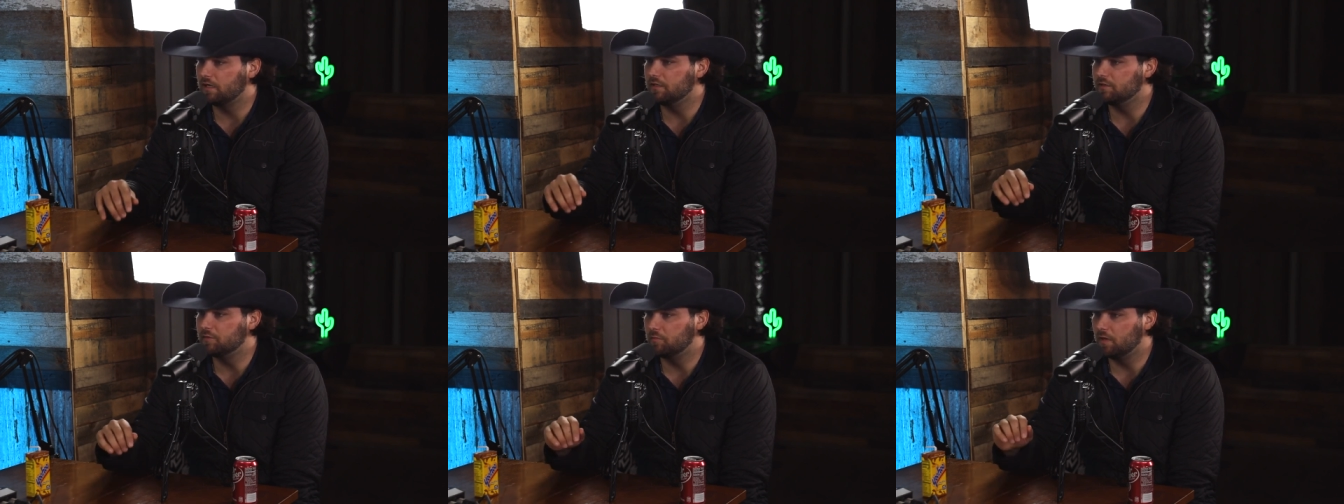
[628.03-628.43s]

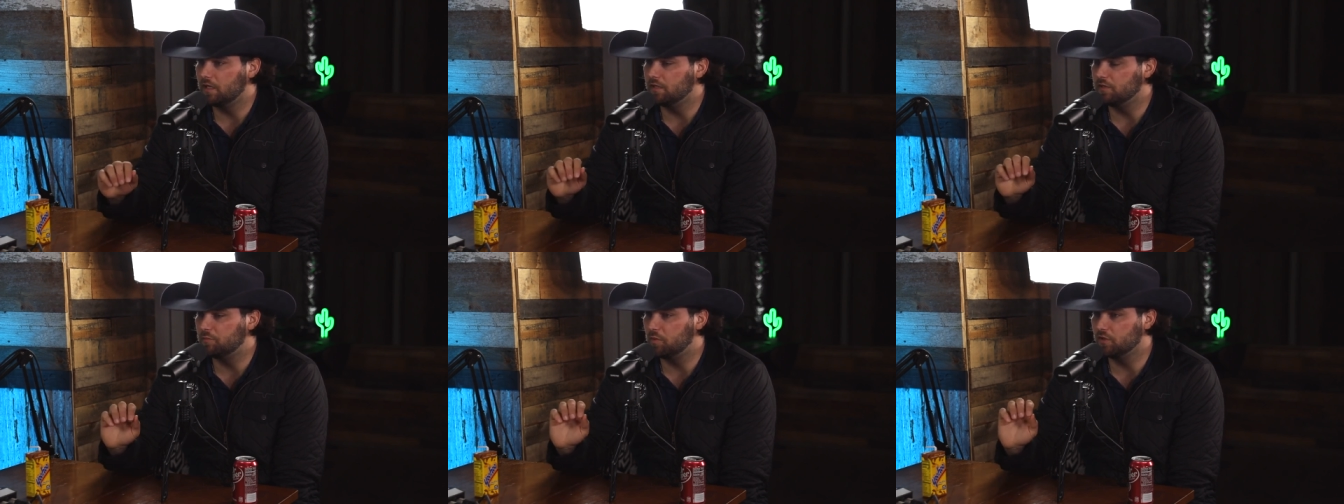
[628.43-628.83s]
He's
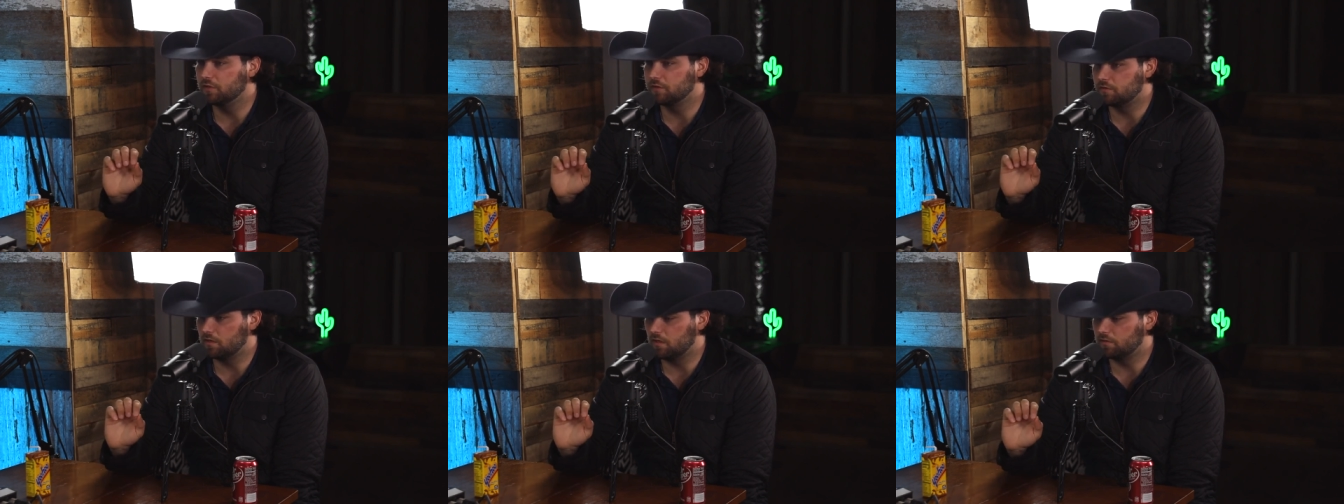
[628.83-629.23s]
he's
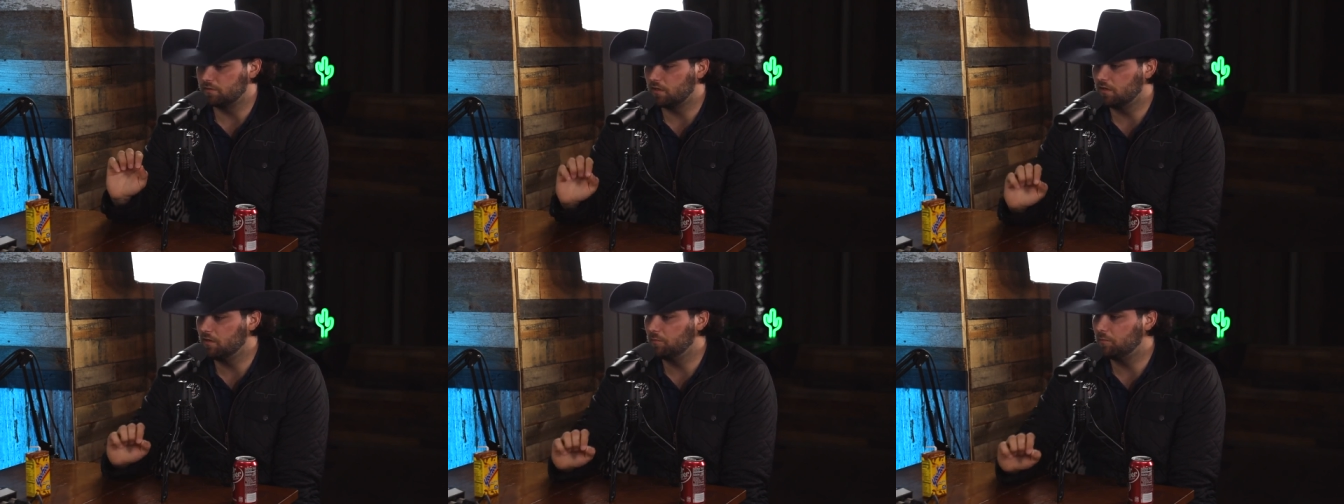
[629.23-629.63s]
pushed a
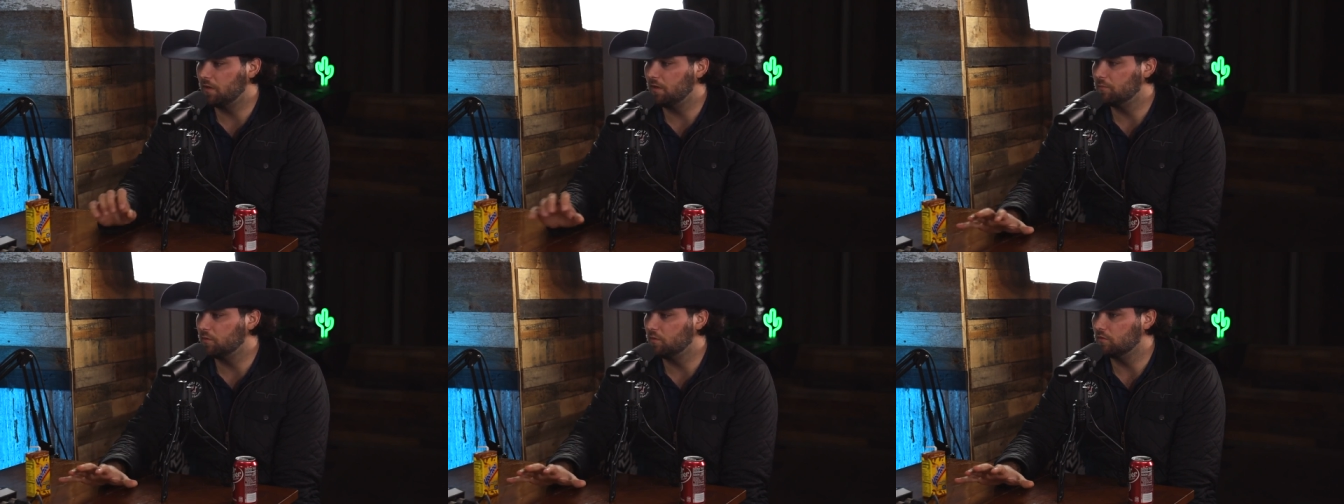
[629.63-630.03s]
ton of
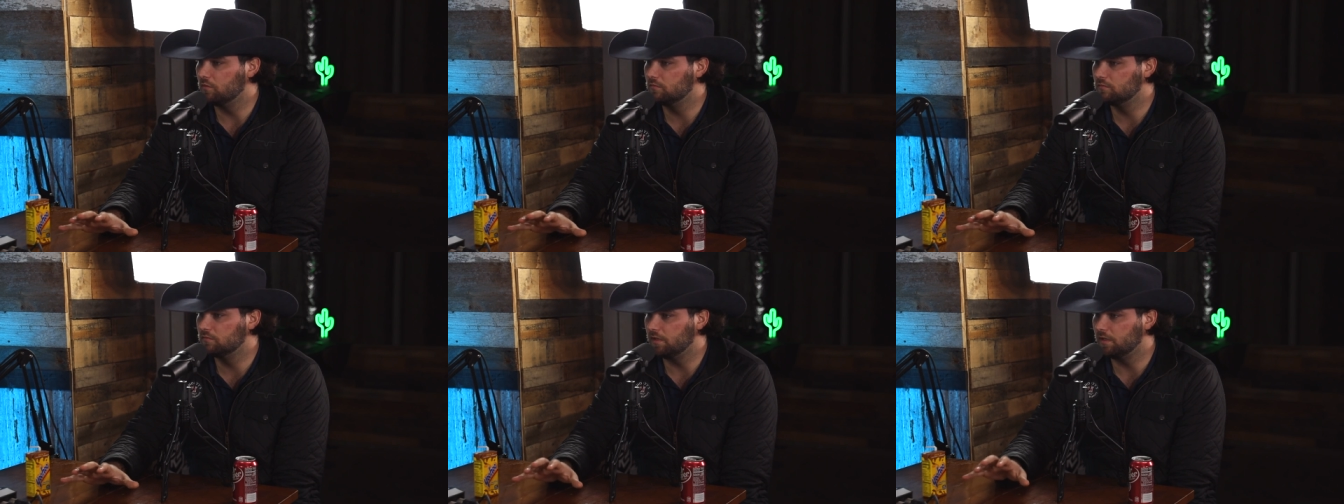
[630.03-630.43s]
people
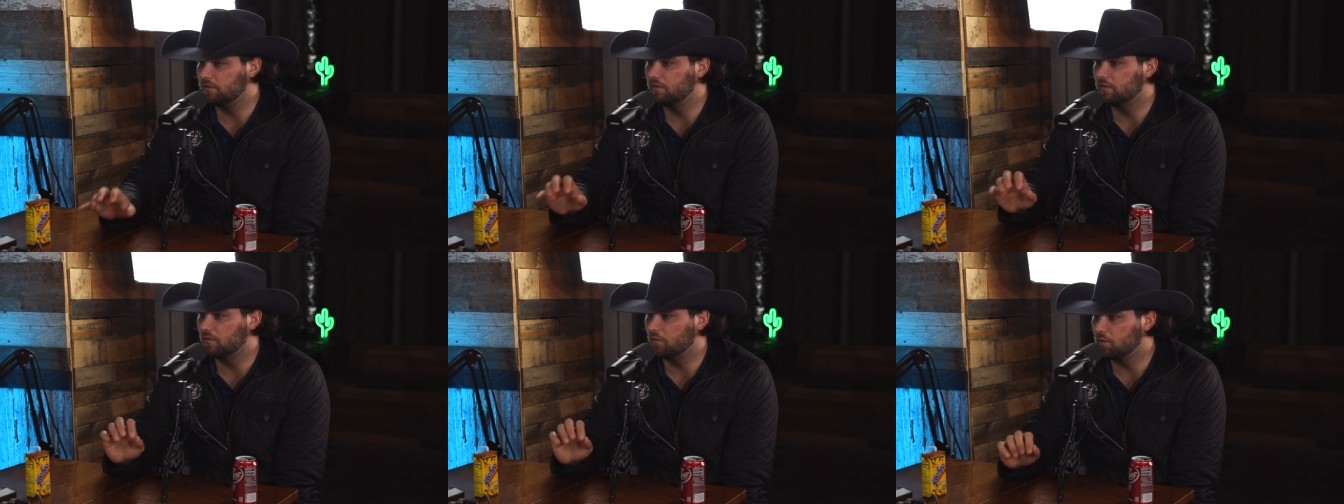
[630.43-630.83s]

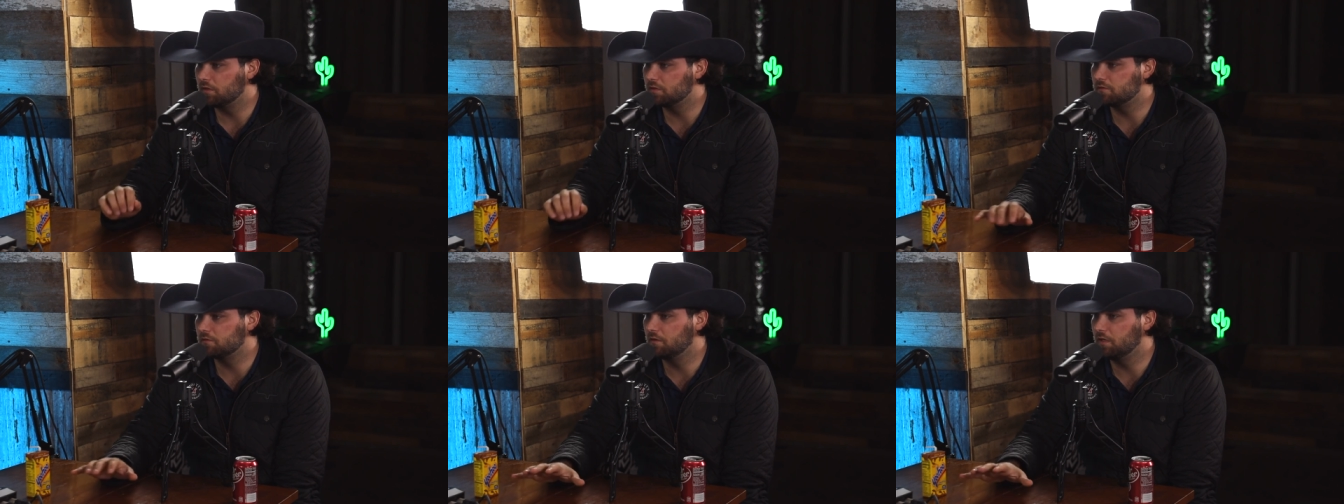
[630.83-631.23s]
into the
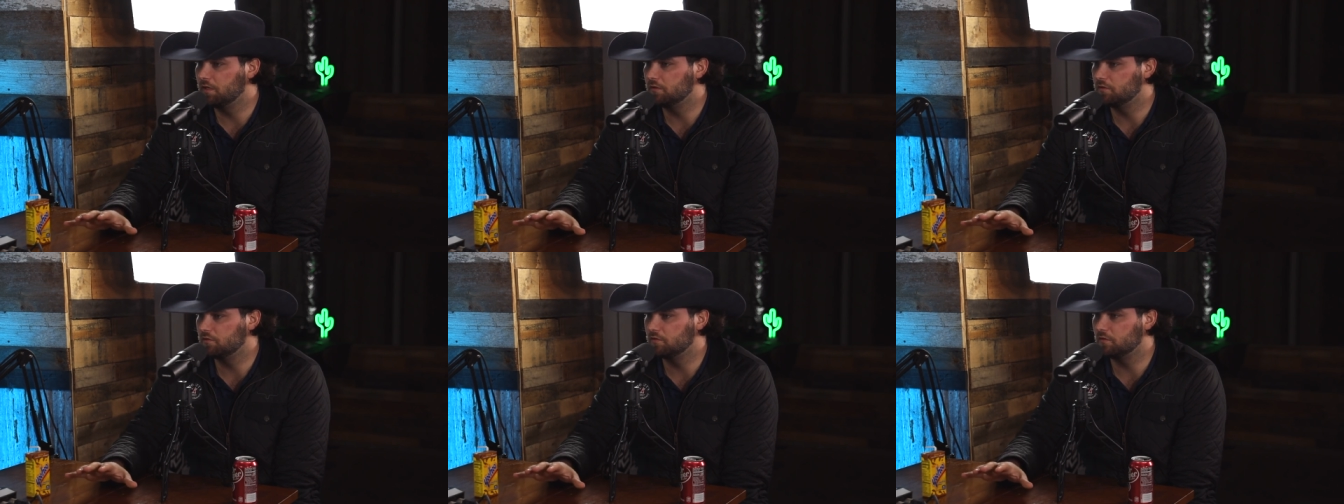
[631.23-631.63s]
Western
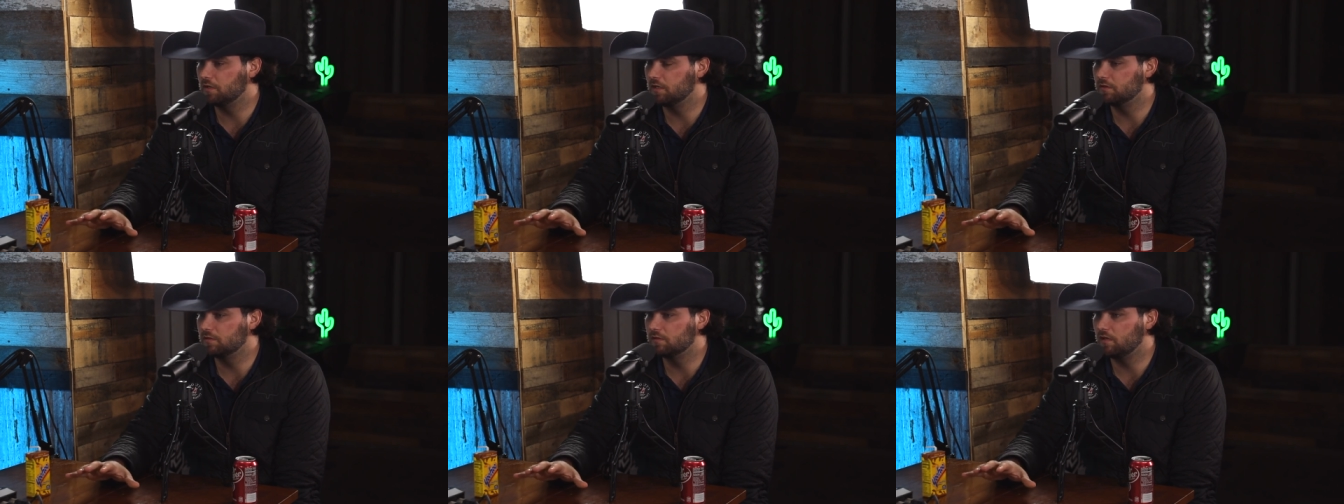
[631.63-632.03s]

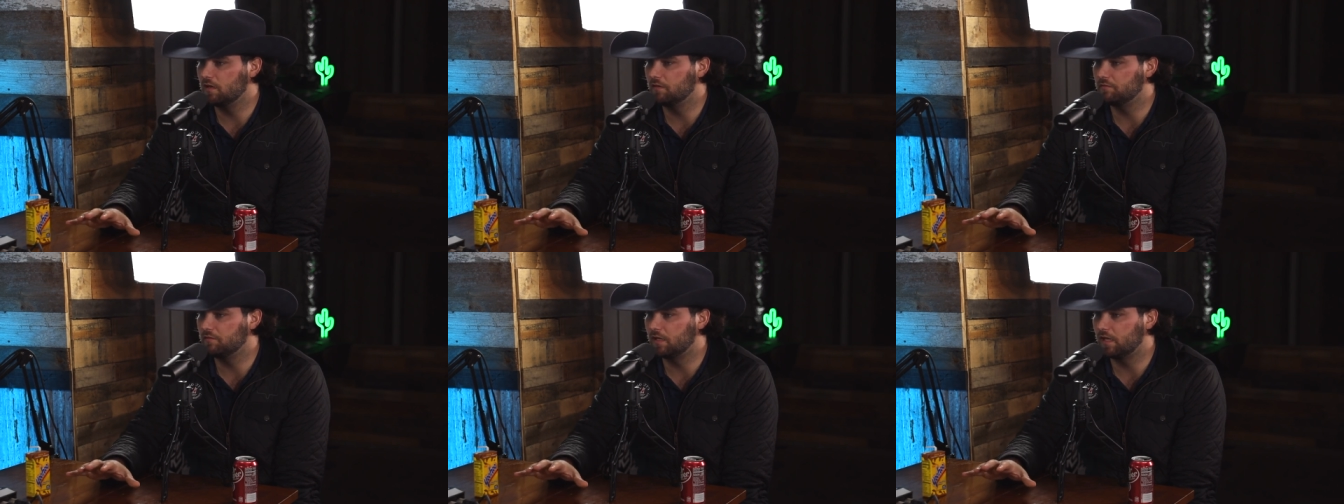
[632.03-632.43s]
industry and stuff,